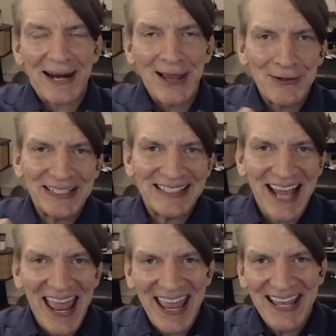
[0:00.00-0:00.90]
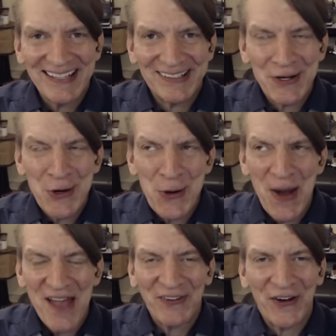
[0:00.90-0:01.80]
allowed to say who
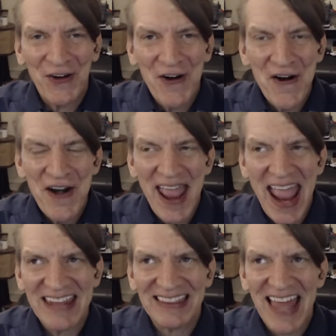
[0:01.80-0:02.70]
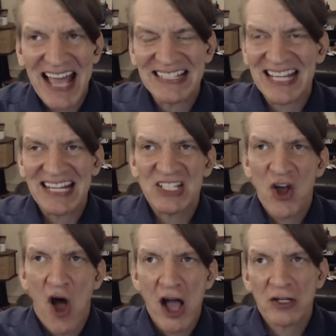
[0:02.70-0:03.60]
I've heard. And last I
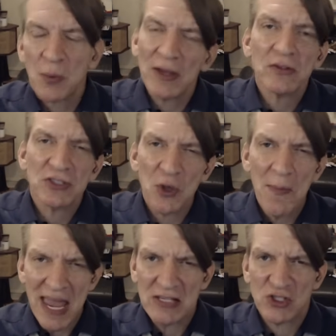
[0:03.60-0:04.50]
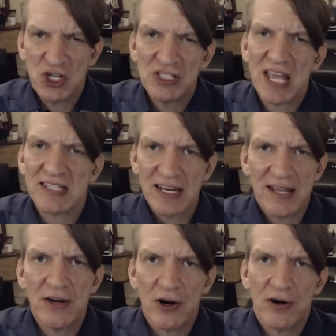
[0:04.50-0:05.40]
talked, well, Samace, she says it
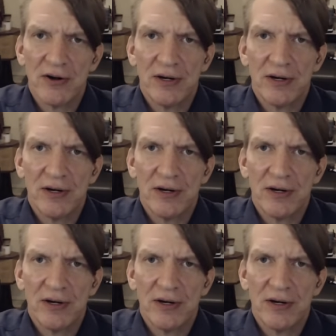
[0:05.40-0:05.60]
in our